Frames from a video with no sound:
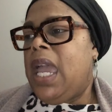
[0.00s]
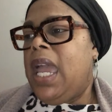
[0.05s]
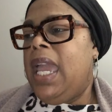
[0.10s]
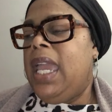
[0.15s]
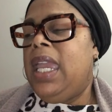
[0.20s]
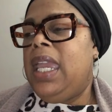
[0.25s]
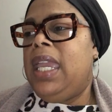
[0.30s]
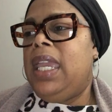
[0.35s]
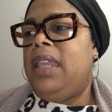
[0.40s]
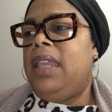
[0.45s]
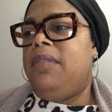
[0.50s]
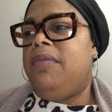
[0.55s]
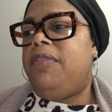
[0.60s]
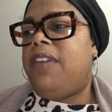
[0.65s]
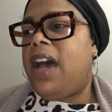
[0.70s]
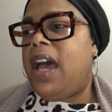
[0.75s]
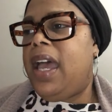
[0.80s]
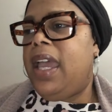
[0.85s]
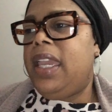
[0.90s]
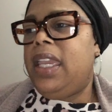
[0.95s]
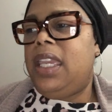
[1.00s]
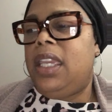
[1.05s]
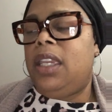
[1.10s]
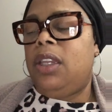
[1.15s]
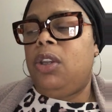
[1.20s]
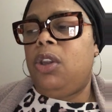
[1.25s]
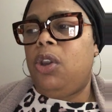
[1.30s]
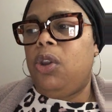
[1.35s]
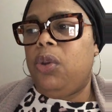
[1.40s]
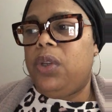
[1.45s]
And Vi
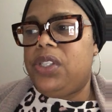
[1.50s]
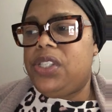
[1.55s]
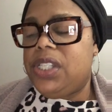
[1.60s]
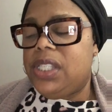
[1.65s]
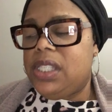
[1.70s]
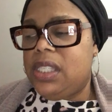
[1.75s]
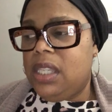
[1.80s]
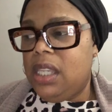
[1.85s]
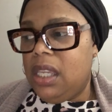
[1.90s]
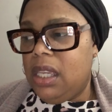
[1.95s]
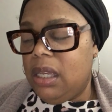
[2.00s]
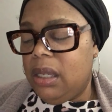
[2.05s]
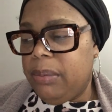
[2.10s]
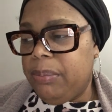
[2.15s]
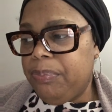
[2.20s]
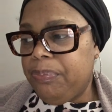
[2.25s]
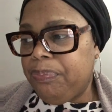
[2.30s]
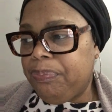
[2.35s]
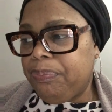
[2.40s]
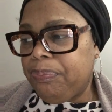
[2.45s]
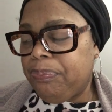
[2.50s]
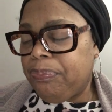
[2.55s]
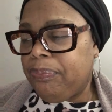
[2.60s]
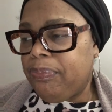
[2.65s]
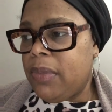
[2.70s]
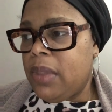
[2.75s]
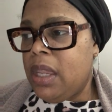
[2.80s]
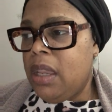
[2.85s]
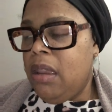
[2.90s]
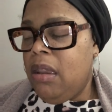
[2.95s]
encourages him
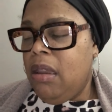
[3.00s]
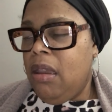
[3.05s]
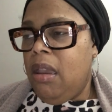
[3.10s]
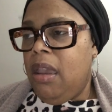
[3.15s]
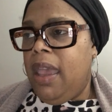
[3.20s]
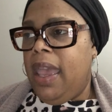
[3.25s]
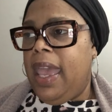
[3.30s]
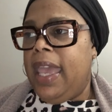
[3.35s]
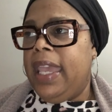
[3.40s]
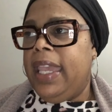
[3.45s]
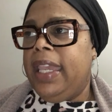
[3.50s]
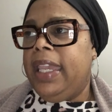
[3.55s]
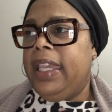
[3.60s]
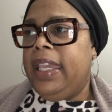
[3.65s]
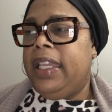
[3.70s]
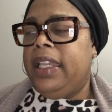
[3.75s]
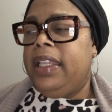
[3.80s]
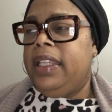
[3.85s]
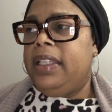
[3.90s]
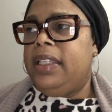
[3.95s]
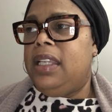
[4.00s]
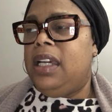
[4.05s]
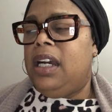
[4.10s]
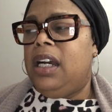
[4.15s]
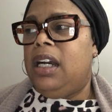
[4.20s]
and,